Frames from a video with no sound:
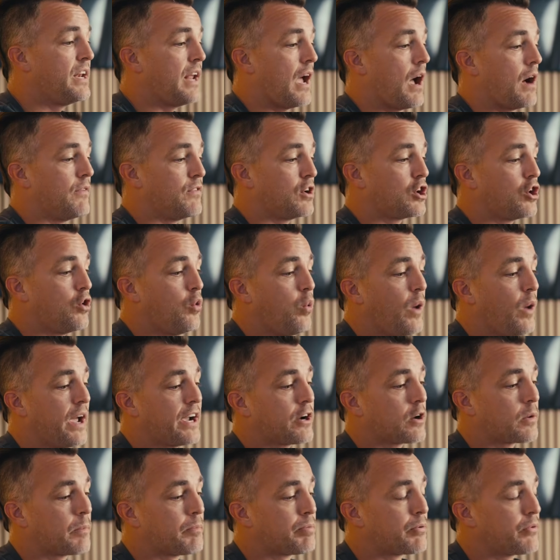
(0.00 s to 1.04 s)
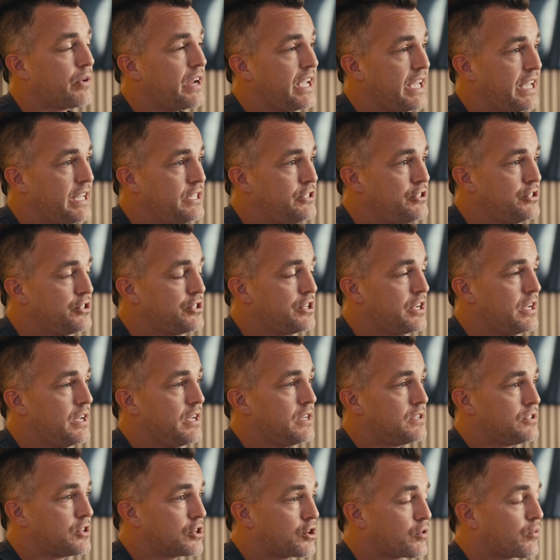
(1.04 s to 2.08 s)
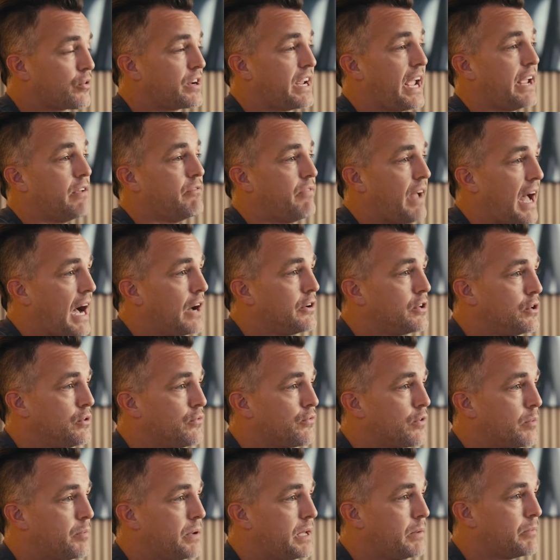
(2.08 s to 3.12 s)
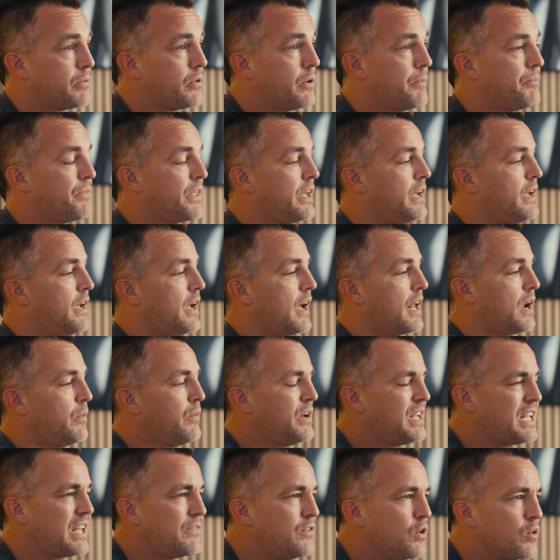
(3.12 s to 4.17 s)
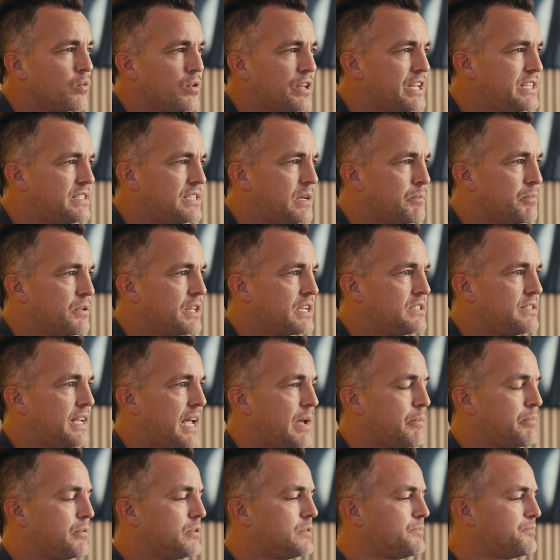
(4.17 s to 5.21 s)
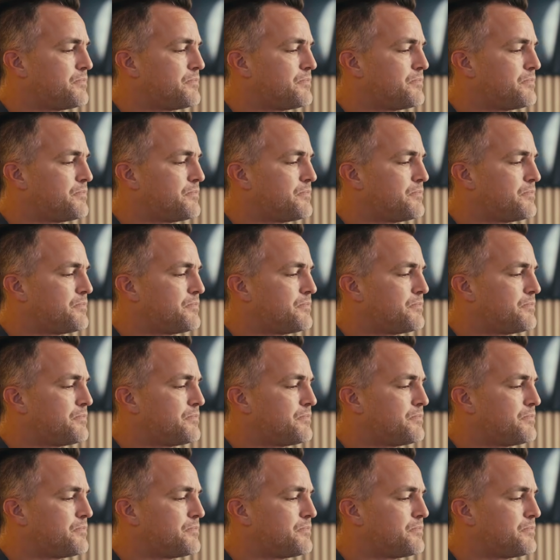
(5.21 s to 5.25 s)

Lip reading: now have a quicker bridge to create value for people. And I want to give you a really simple example.